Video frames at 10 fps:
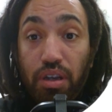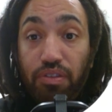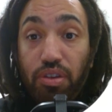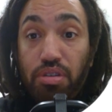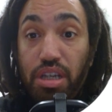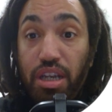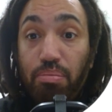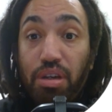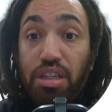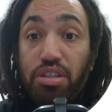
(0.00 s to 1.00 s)
If you
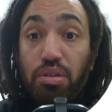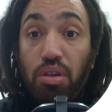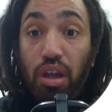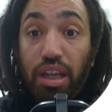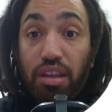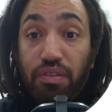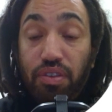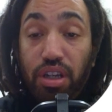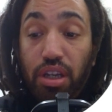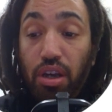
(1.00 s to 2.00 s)
did, please do like the
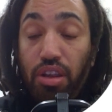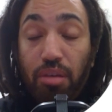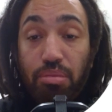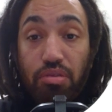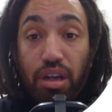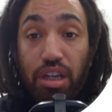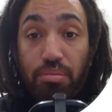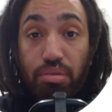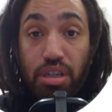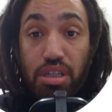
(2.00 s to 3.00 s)
video. That would be greatly
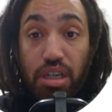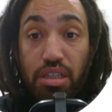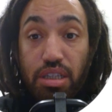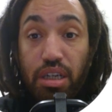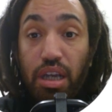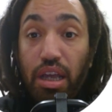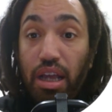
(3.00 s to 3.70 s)
appreciated.